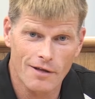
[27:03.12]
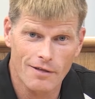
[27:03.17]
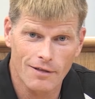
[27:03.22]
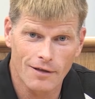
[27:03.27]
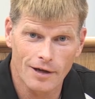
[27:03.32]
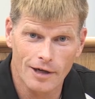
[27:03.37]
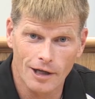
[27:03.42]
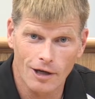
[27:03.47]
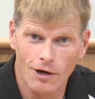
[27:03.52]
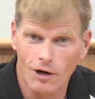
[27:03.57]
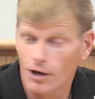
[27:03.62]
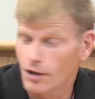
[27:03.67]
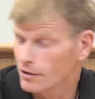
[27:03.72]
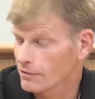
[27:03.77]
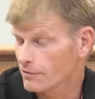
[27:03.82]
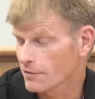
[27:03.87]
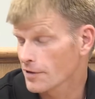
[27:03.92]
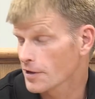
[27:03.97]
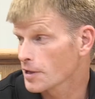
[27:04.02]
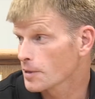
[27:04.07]
Athletic Hall
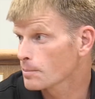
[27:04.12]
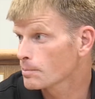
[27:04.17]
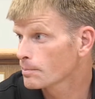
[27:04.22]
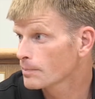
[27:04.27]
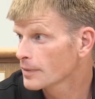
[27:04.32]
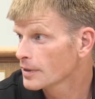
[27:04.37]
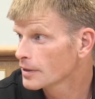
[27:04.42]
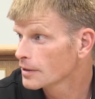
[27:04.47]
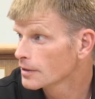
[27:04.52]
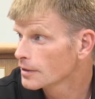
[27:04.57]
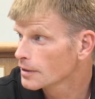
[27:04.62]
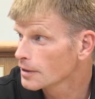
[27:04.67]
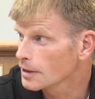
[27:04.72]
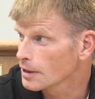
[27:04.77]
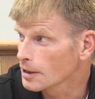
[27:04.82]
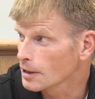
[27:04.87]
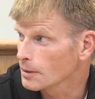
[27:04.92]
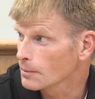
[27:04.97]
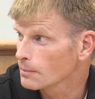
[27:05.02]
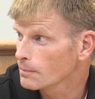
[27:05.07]
of Fame.
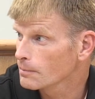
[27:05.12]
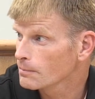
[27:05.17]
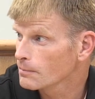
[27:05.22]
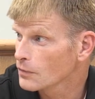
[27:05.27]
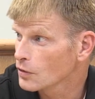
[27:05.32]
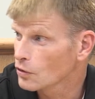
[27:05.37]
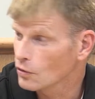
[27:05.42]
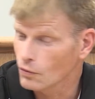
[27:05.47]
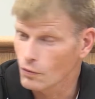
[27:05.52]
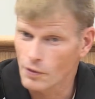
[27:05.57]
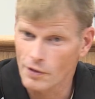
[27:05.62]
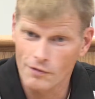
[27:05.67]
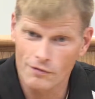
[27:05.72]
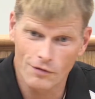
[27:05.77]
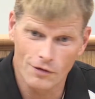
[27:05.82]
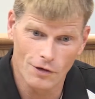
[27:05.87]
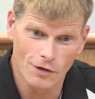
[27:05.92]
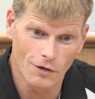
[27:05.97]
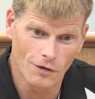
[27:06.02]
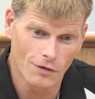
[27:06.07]
We
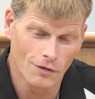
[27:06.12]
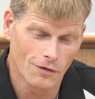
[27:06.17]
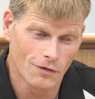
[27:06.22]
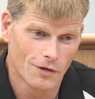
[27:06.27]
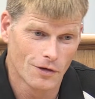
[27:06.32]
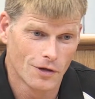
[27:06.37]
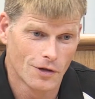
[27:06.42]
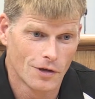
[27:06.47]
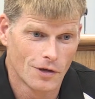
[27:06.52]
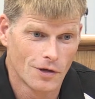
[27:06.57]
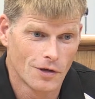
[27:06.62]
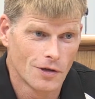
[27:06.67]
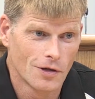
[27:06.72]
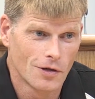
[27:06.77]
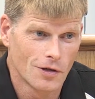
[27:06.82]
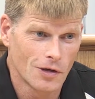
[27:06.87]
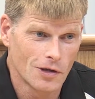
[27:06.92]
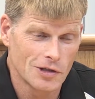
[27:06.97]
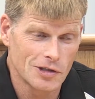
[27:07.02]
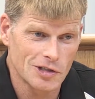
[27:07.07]
feel
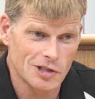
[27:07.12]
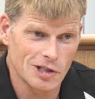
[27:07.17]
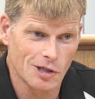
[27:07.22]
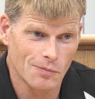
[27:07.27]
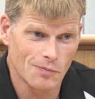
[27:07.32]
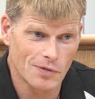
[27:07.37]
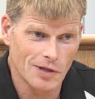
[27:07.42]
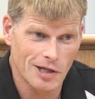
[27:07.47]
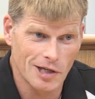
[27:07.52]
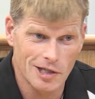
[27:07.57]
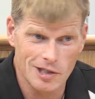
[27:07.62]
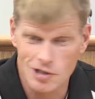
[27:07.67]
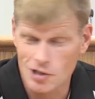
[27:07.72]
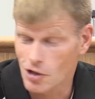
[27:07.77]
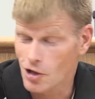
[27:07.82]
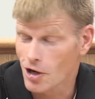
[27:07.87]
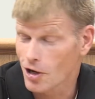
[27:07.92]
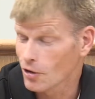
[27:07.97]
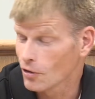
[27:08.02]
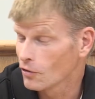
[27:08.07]
something is
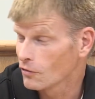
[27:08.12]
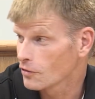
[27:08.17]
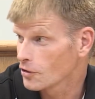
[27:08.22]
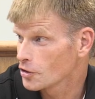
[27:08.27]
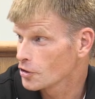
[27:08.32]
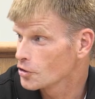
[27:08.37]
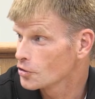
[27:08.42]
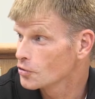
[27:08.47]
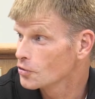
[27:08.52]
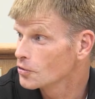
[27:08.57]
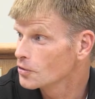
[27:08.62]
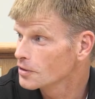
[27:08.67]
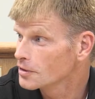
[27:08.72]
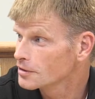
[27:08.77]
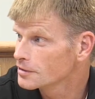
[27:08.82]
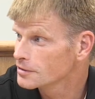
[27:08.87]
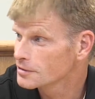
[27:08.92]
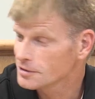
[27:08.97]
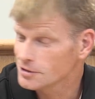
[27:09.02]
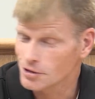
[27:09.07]
long
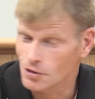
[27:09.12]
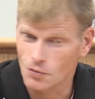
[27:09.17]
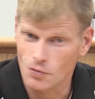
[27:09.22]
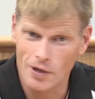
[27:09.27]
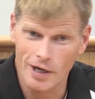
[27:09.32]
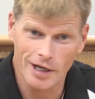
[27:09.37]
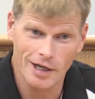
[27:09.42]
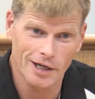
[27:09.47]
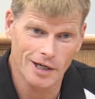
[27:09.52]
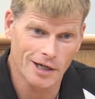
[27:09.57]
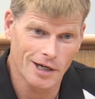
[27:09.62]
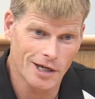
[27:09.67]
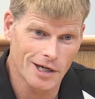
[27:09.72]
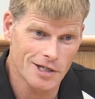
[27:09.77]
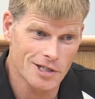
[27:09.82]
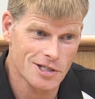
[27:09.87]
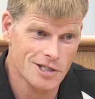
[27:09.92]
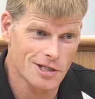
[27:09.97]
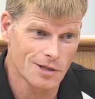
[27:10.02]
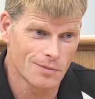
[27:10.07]
overdue to
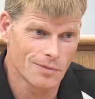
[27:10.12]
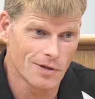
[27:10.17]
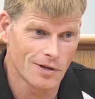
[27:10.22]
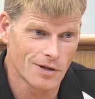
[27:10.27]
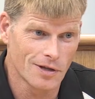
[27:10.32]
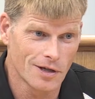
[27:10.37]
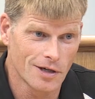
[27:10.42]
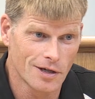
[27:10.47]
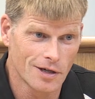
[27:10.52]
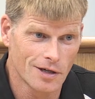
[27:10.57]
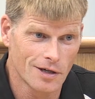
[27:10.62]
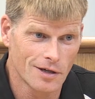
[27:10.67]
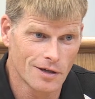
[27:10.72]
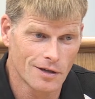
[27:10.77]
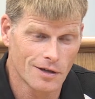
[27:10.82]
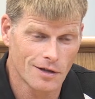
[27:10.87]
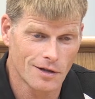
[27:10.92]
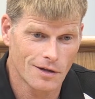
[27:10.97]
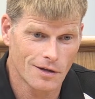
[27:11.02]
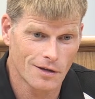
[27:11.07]
recognize some of
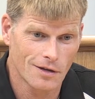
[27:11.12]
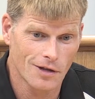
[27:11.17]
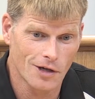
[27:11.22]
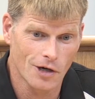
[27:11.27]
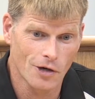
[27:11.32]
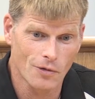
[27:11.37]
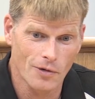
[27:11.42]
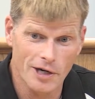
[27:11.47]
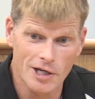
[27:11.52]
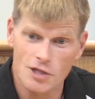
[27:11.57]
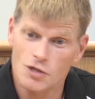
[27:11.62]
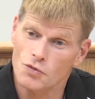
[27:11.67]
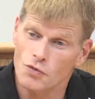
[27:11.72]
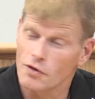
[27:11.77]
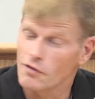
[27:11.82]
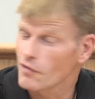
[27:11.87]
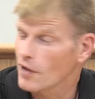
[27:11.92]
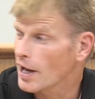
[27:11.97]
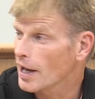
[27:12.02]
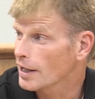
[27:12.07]
the greats
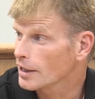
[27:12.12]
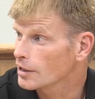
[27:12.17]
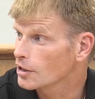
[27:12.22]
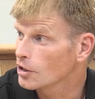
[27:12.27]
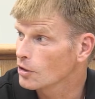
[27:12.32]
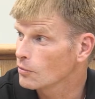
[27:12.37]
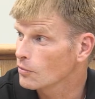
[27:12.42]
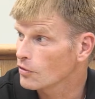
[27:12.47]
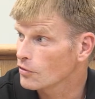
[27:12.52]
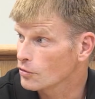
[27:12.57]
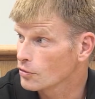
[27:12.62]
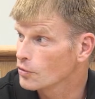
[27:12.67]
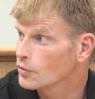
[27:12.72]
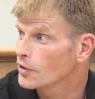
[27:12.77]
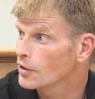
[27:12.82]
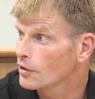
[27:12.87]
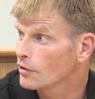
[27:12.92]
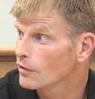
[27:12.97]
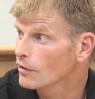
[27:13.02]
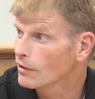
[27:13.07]
we've had come through
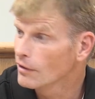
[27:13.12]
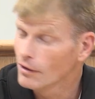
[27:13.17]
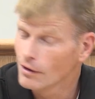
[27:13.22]
here.